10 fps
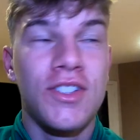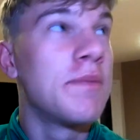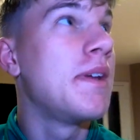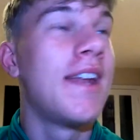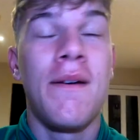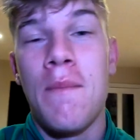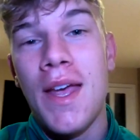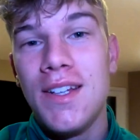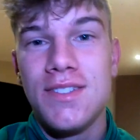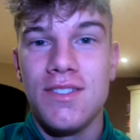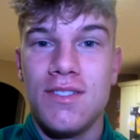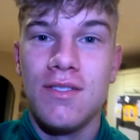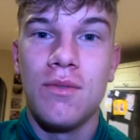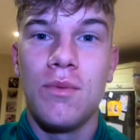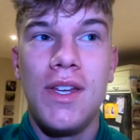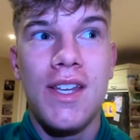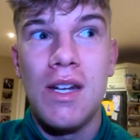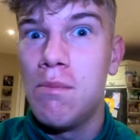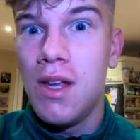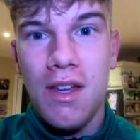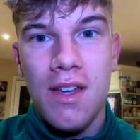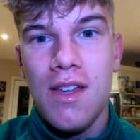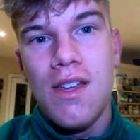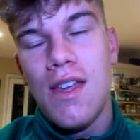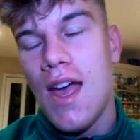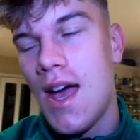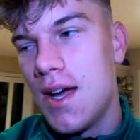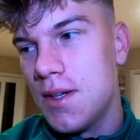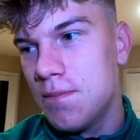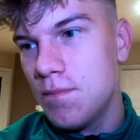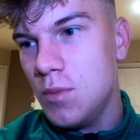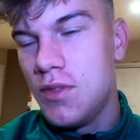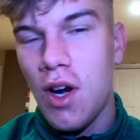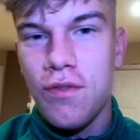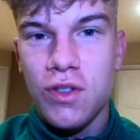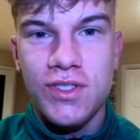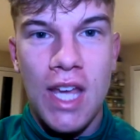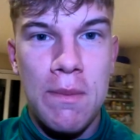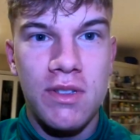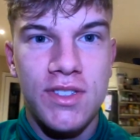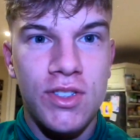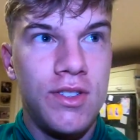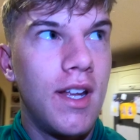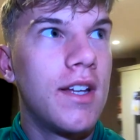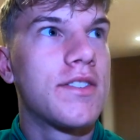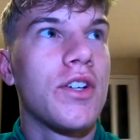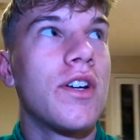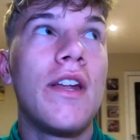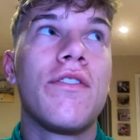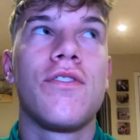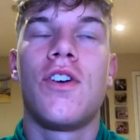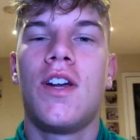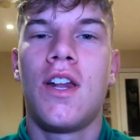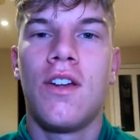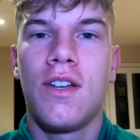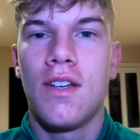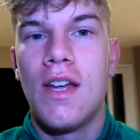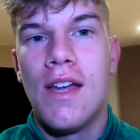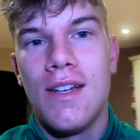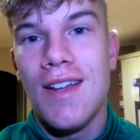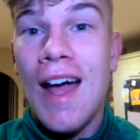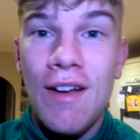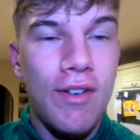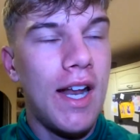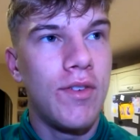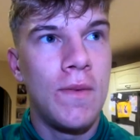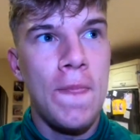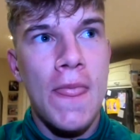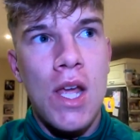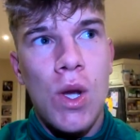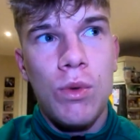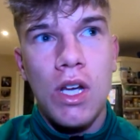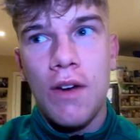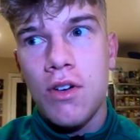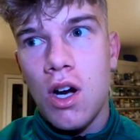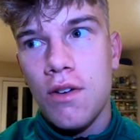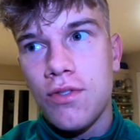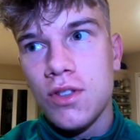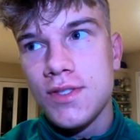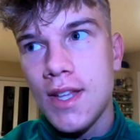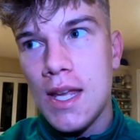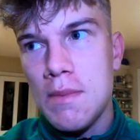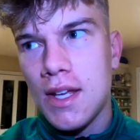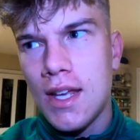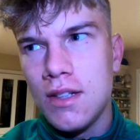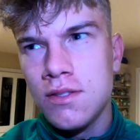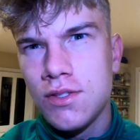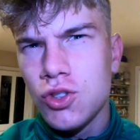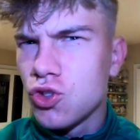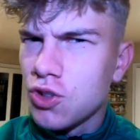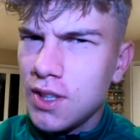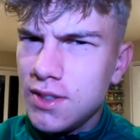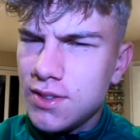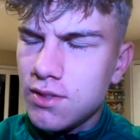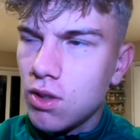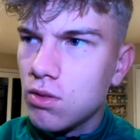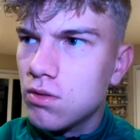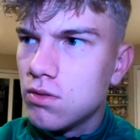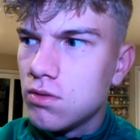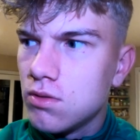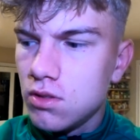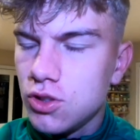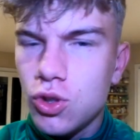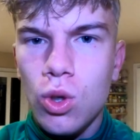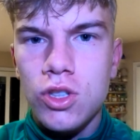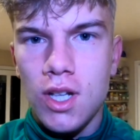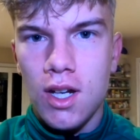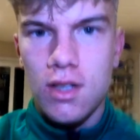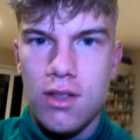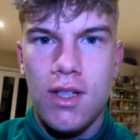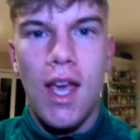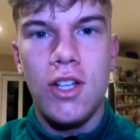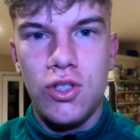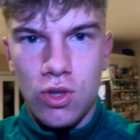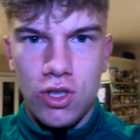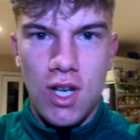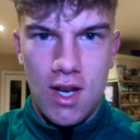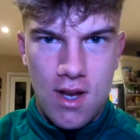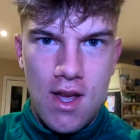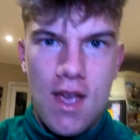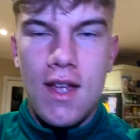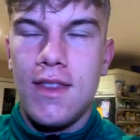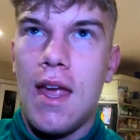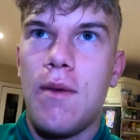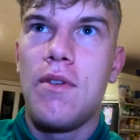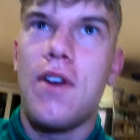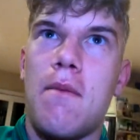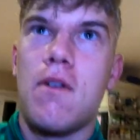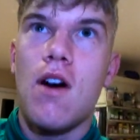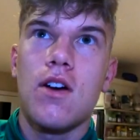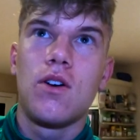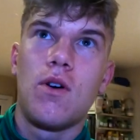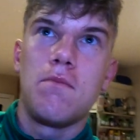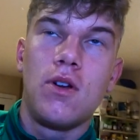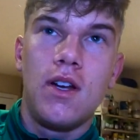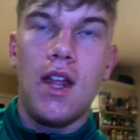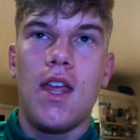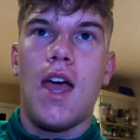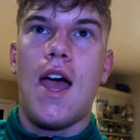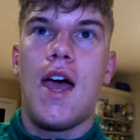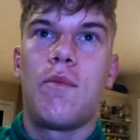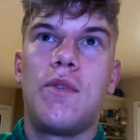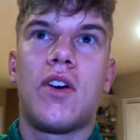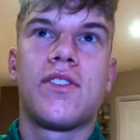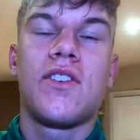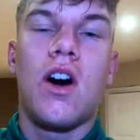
It's going to be an amazing week in a bit. We've got our first game on Sunday. It's currently Friday night, it's 11:30. We have got our first game against Georgia. Yeah, Georgia. Then we've got Morocco on Monday, and we've got